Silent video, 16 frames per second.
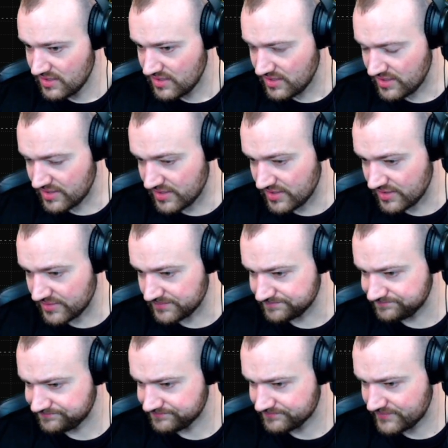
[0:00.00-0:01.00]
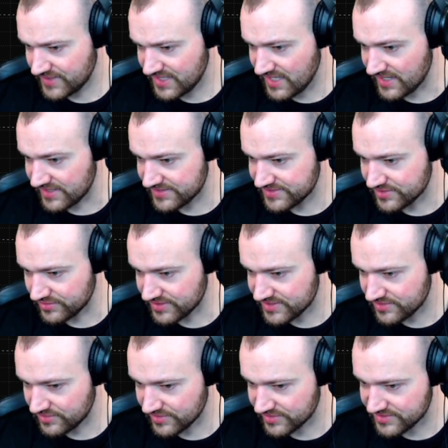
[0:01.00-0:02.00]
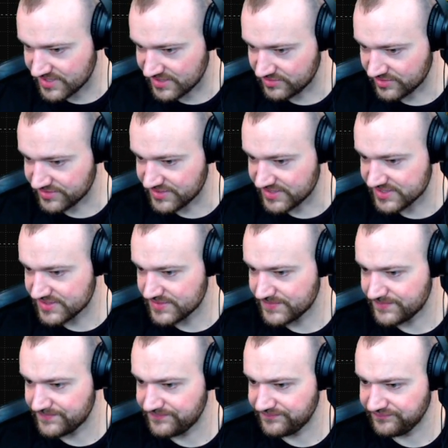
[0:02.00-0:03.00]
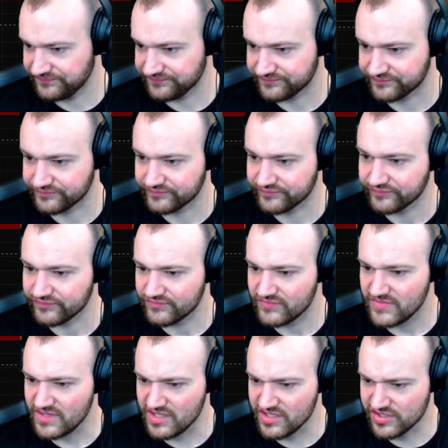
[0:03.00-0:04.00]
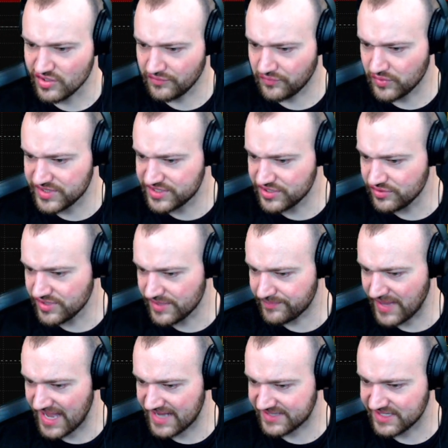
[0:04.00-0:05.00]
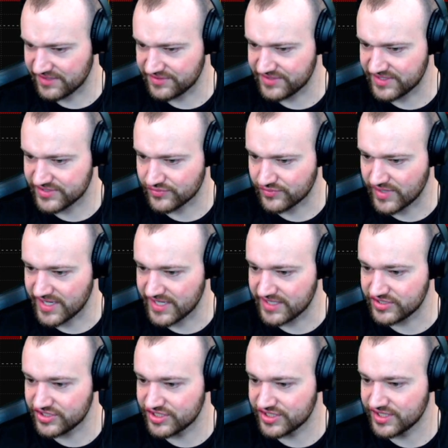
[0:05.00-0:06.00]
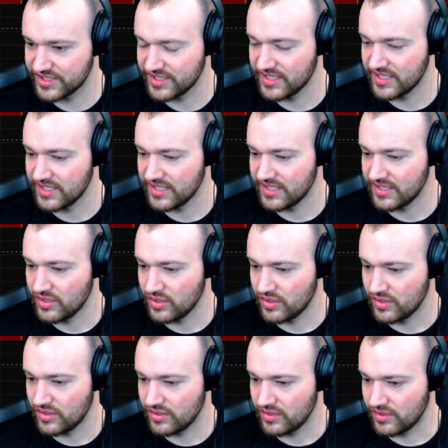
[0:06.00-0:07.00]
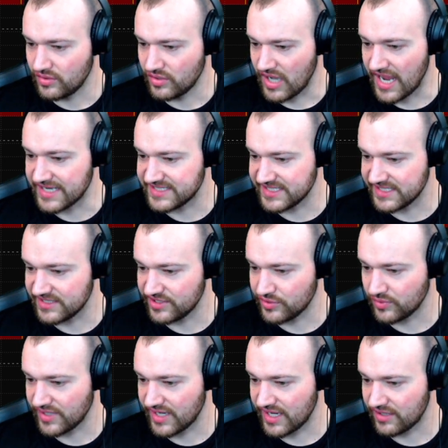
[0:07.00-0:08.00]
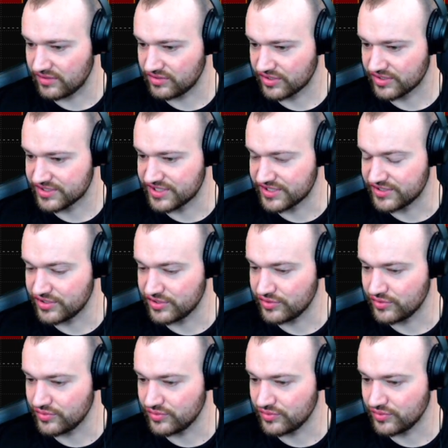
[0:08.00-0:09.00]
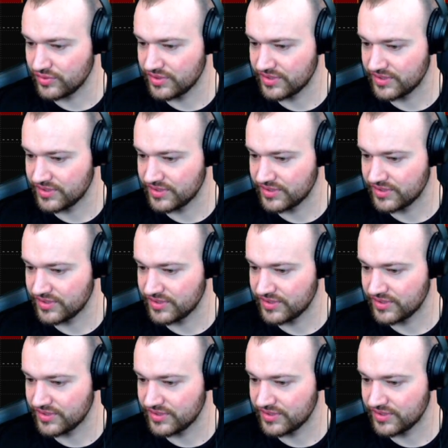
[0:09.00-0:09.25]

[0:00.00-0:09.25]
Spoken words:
But yeah, so let's take a look at this. So if we do get back down in this range, ideally what I'll look to do,